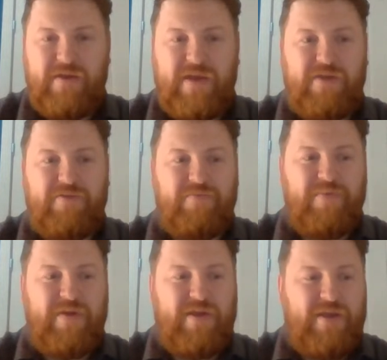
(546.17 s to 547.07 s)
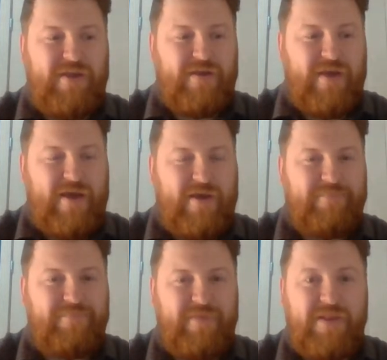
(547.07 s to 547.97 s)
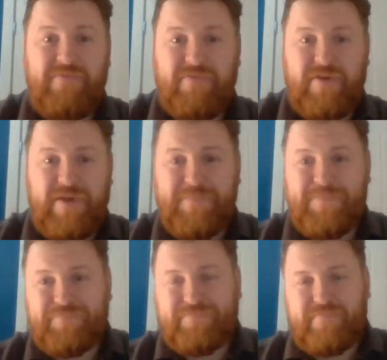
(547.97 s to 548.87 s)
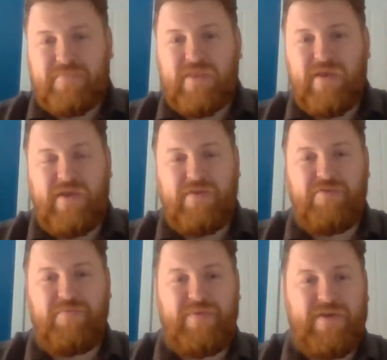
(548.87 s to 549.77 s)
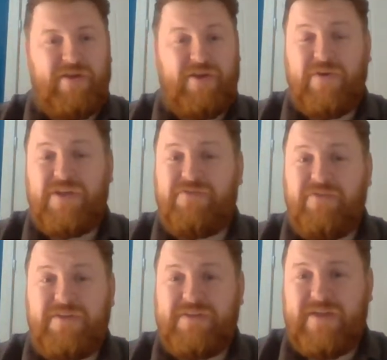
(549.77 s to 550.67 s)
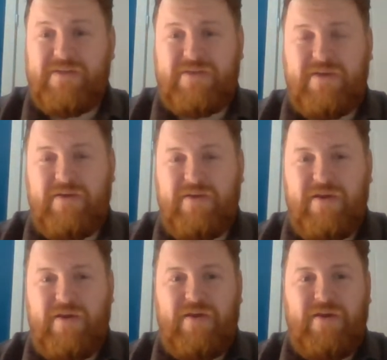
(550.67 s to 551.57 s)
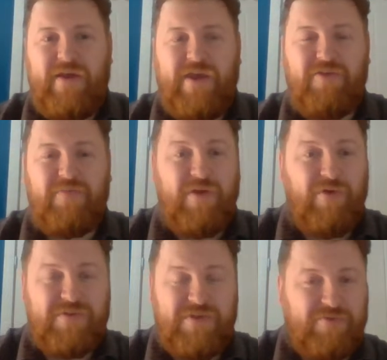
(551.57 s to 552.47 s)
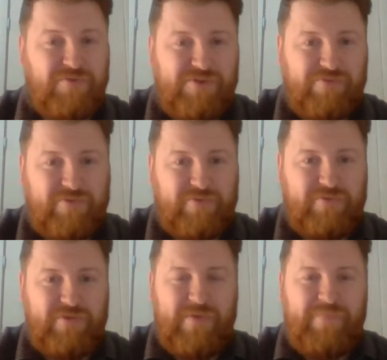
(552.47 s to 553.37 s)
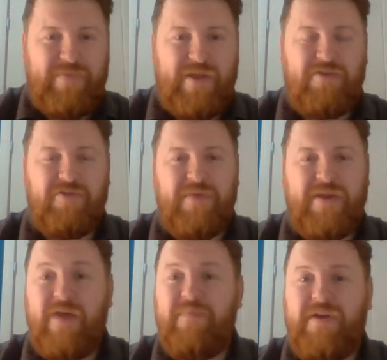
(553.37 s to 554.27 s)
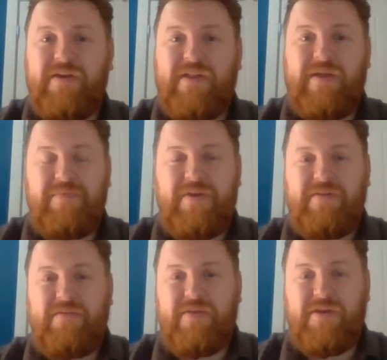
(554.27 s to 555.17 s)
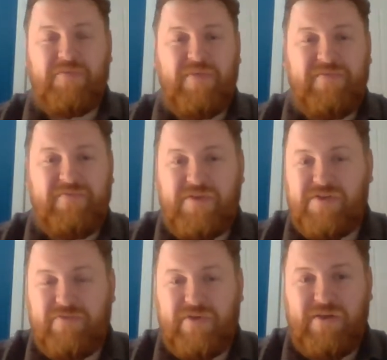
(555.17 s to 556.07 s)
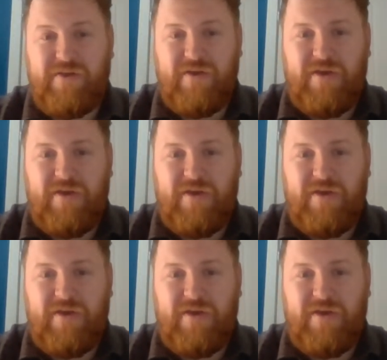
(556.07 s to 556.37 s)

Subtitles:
it could be livery, it could be an equestrian centre, it could be horticultural, it could be camping and glamping, it could be a fishery,